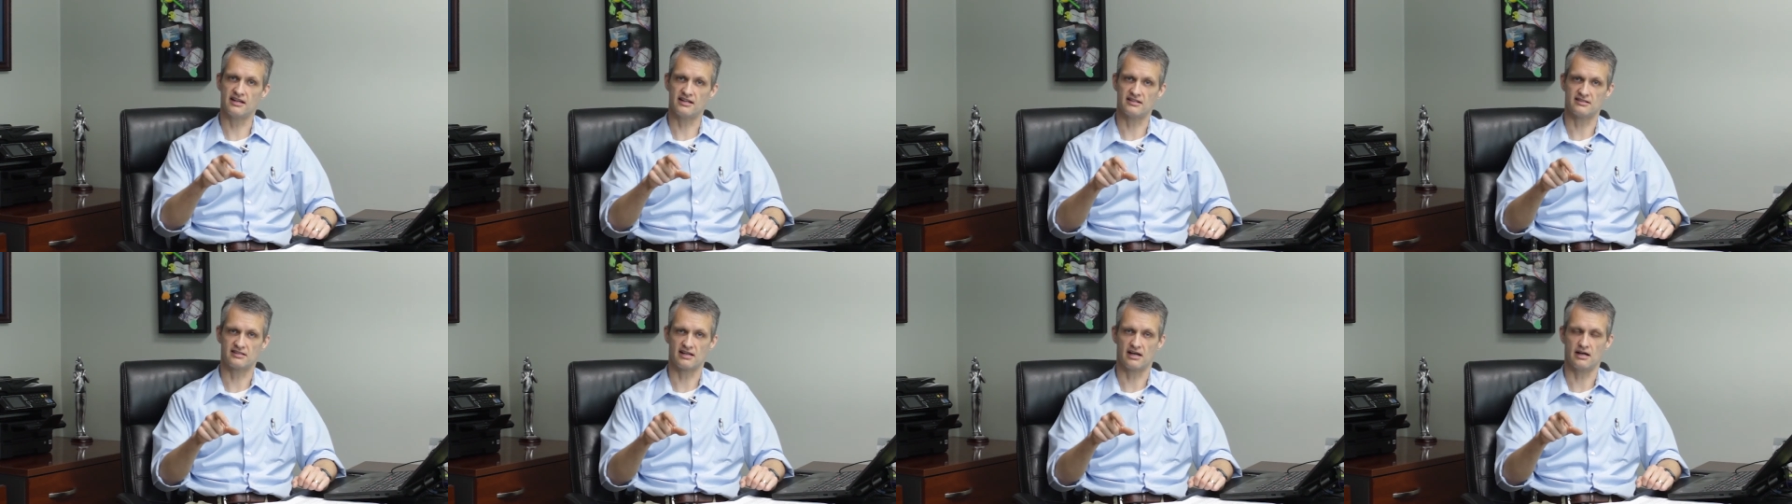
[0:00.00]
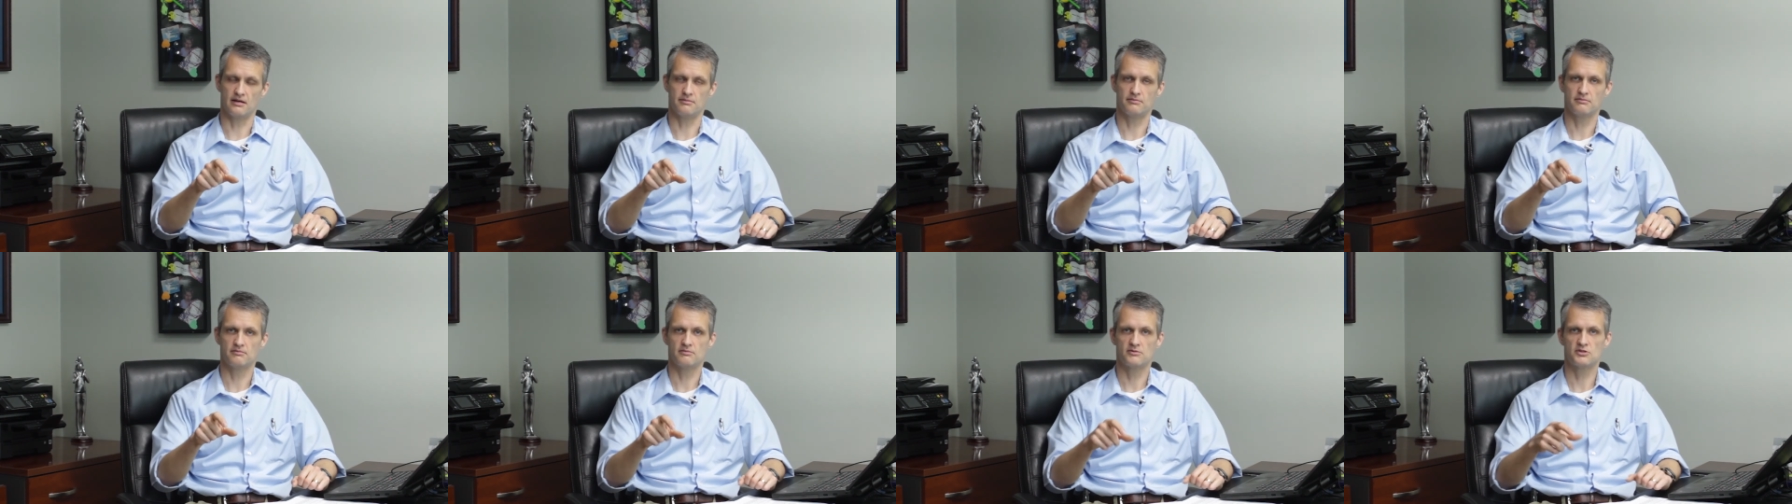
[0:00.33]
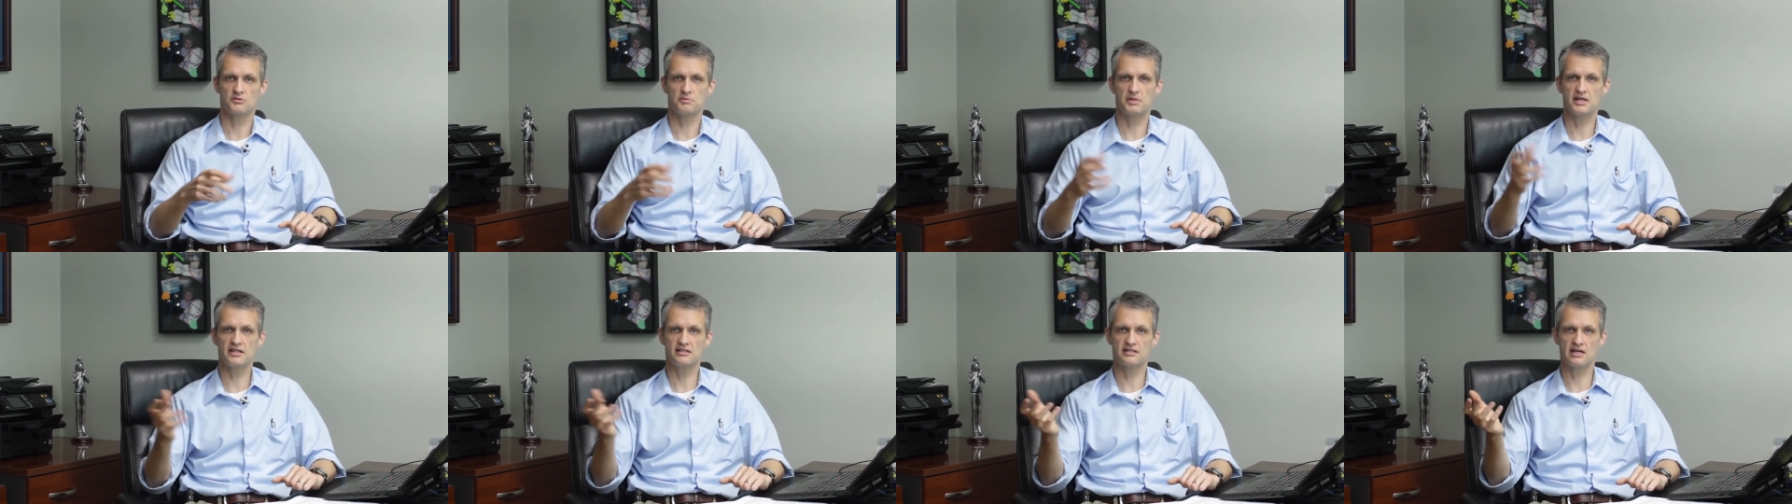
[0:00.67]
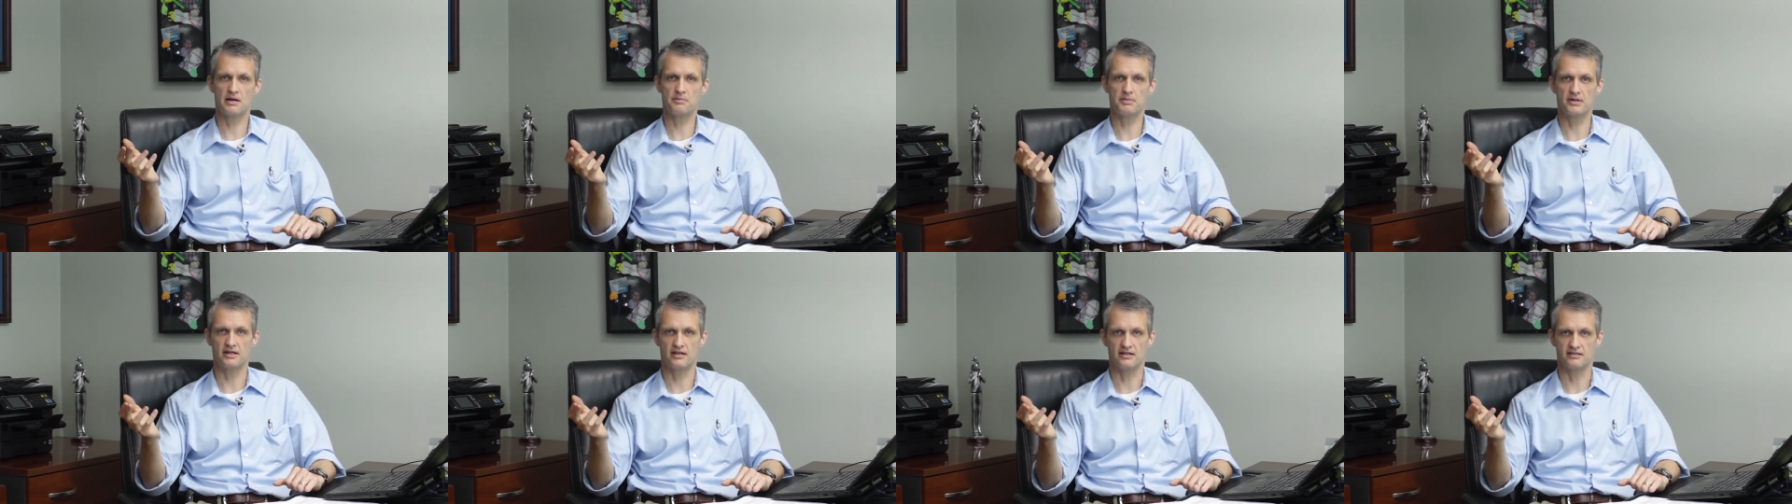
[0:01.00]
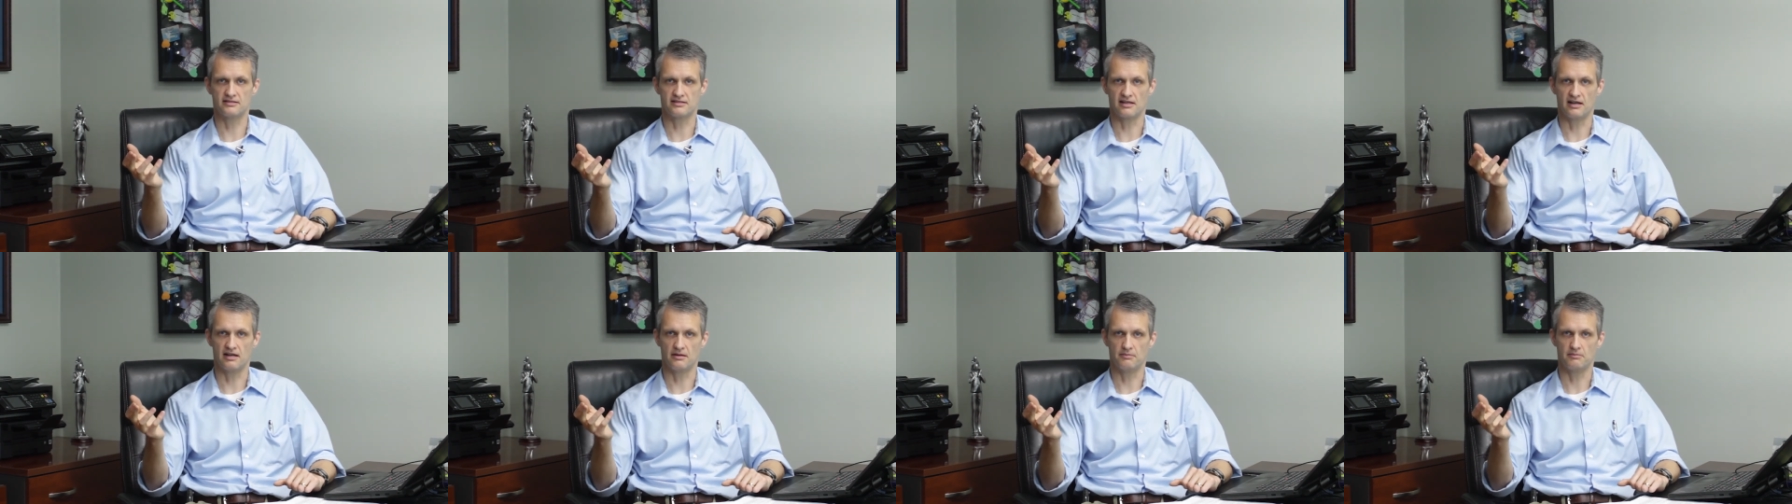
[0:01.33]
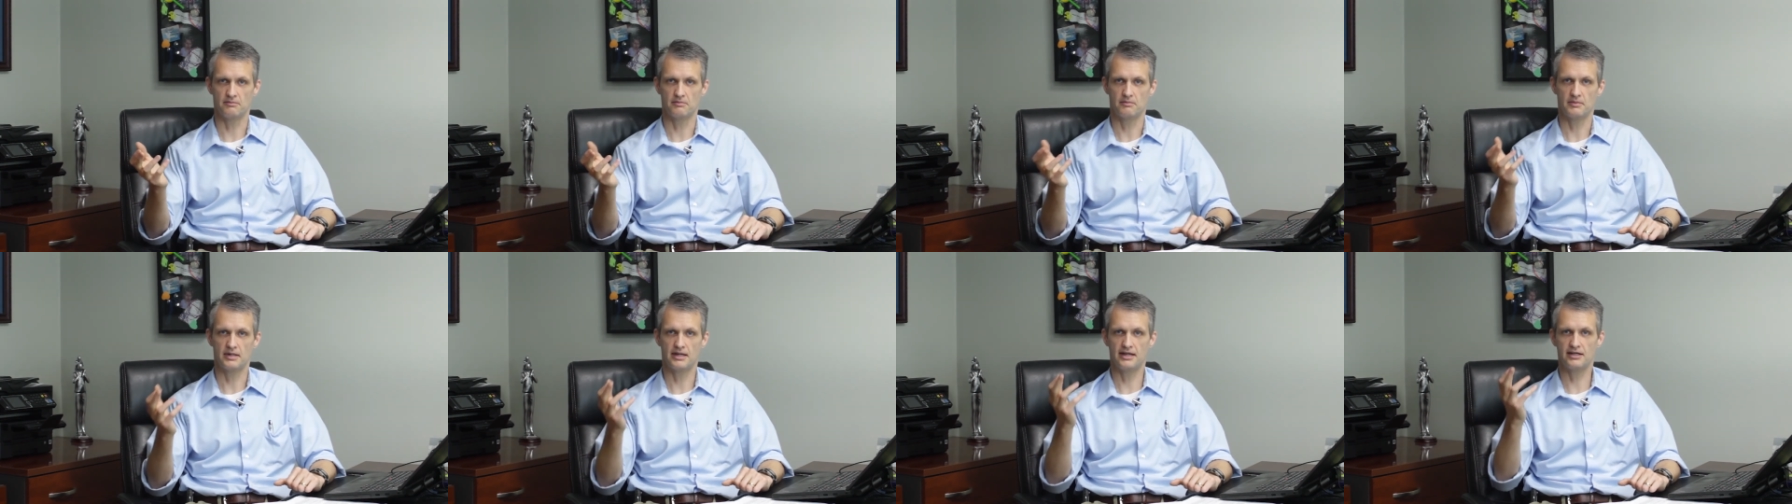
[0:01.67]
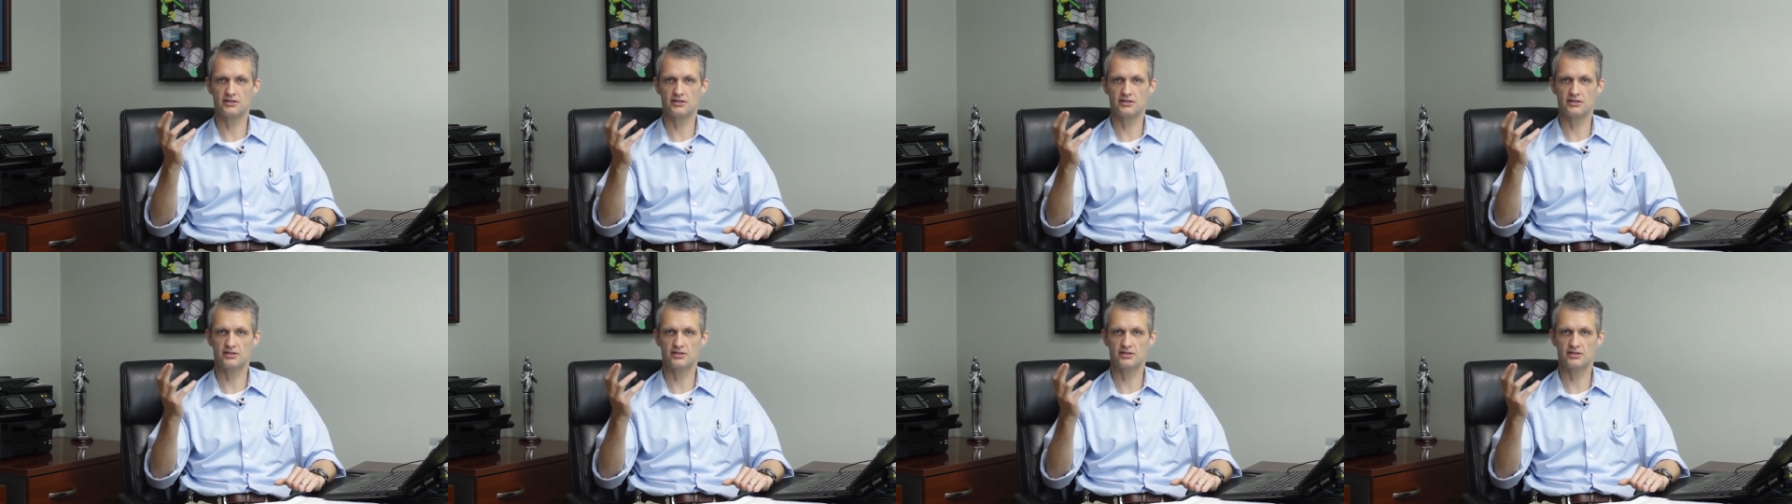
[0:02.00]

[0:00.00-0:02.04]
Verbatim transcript: enzyme, speeds up an enzyme,